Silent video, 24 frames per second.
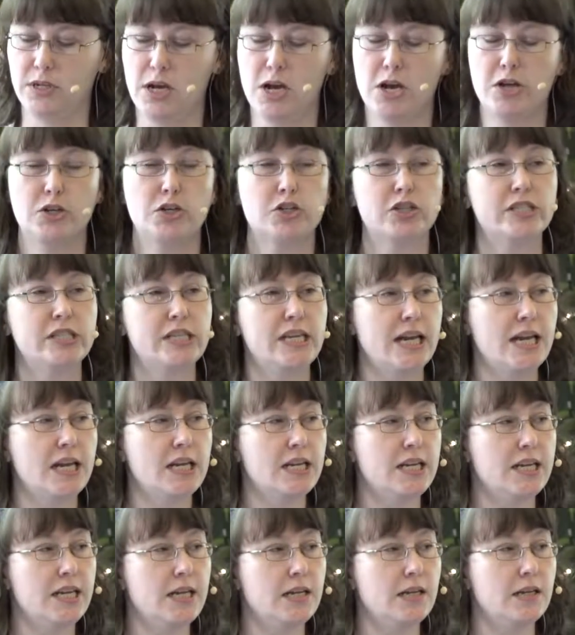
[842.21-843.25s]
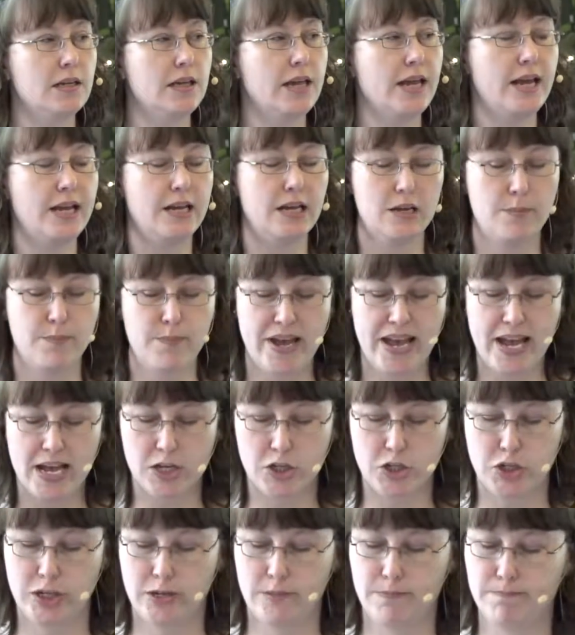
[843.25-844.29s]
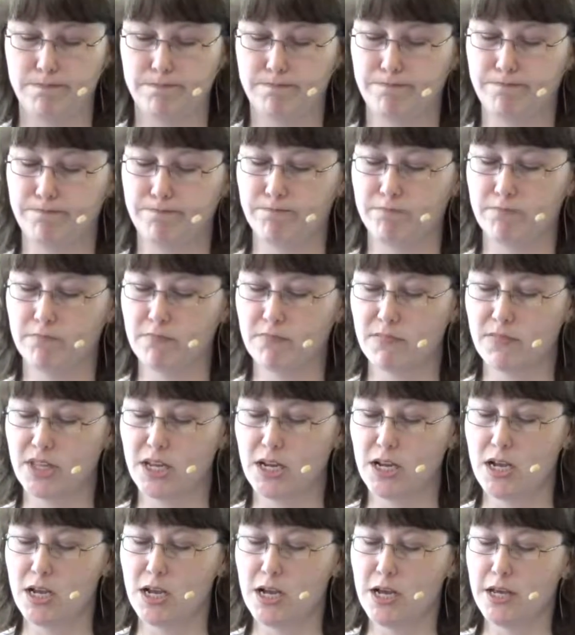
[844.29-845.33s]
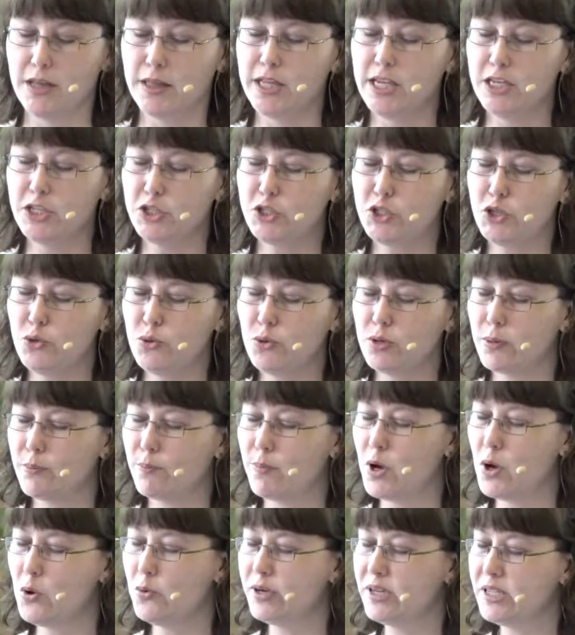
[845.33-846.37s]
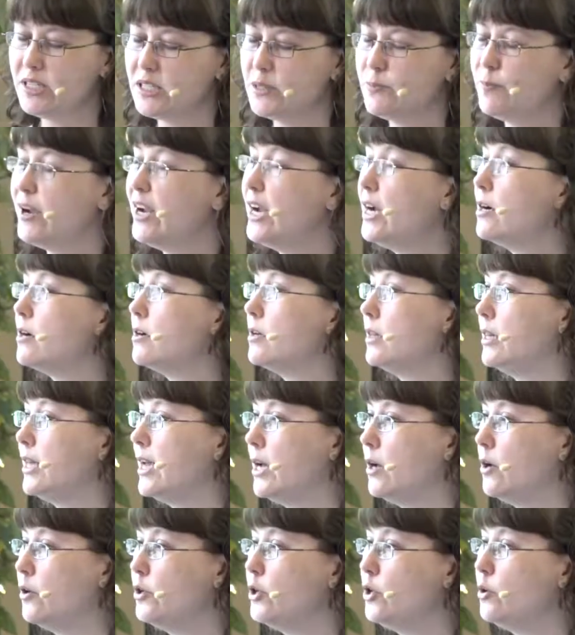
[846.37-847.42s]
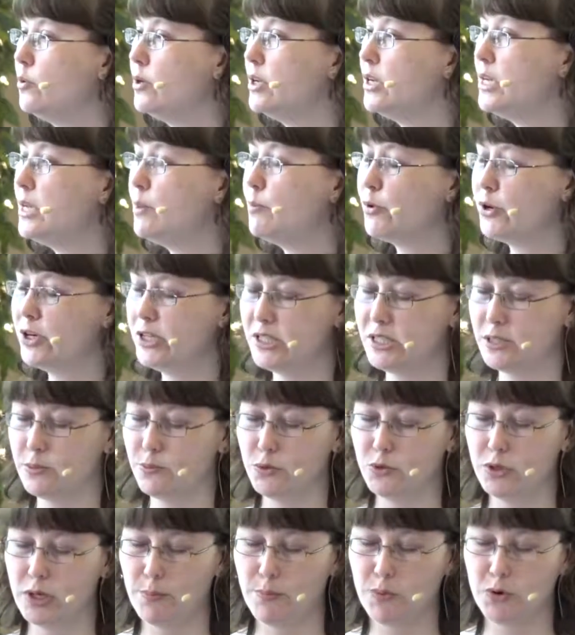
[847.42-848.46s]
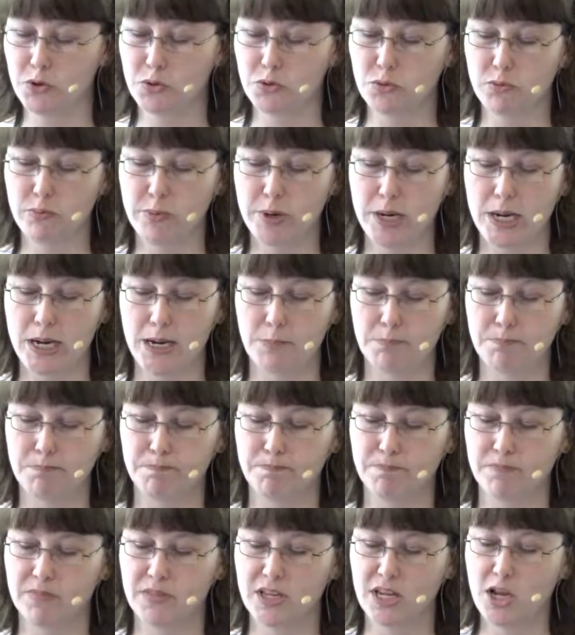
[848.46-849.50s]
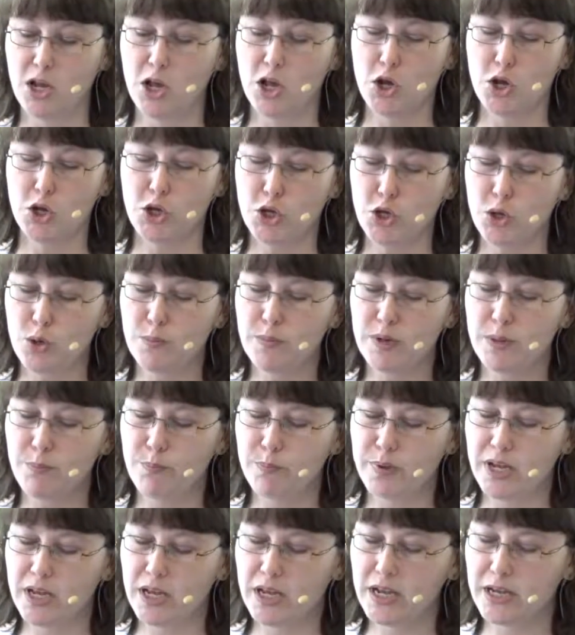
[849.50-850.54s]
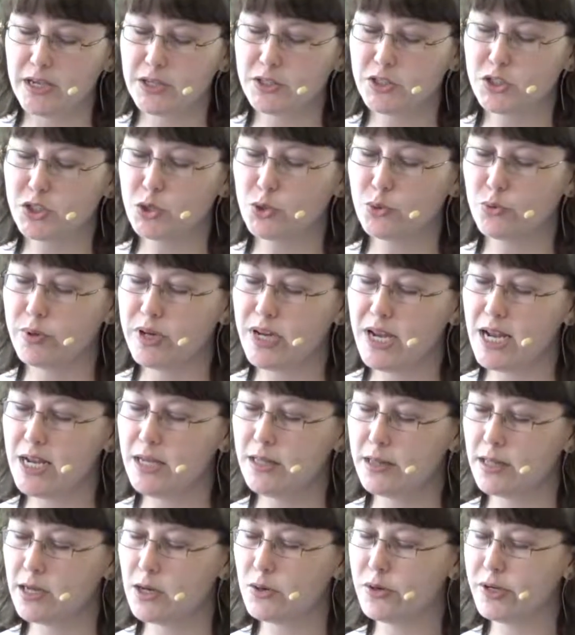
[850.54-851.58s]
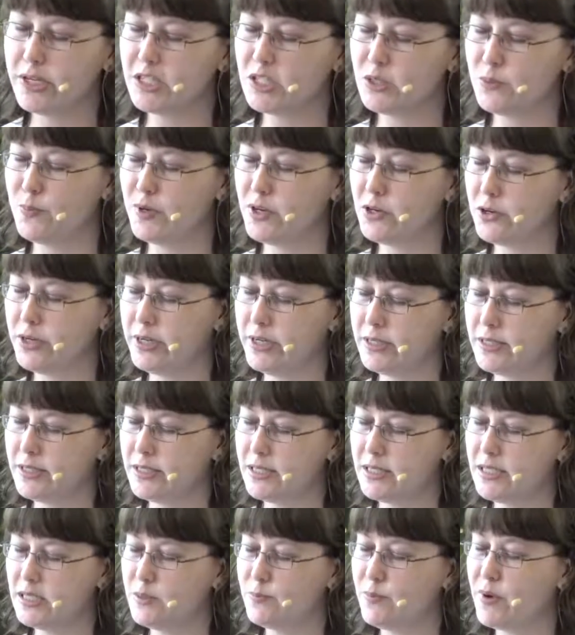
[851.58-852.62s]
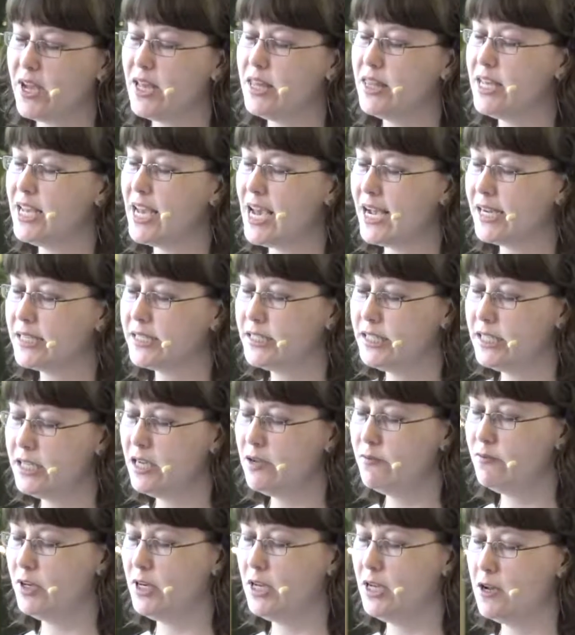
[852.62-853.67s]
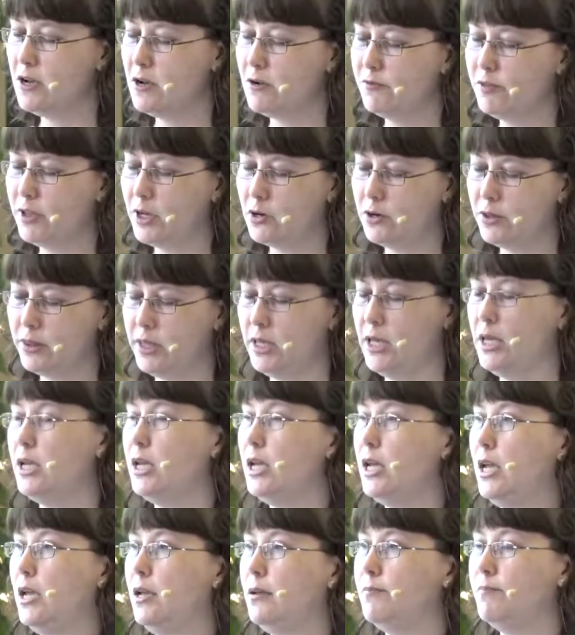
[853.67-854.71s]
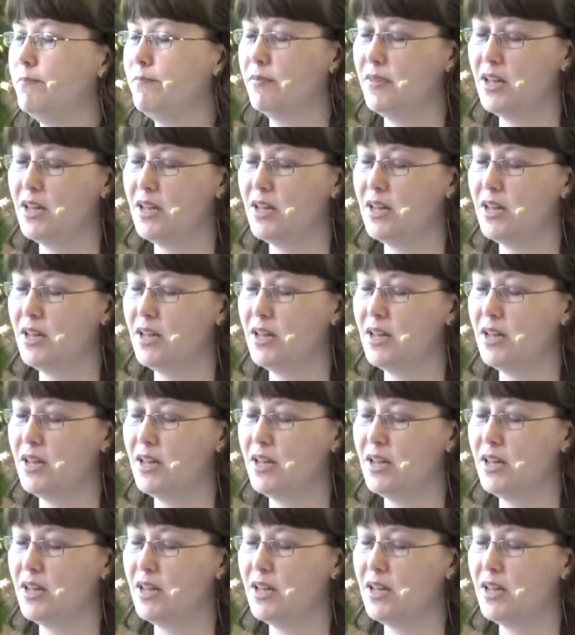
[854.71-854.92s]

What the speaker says: understanding, and compassion. These two components parallel Unity Principle number 3. Human beings create their experiences by the activity of their thinking.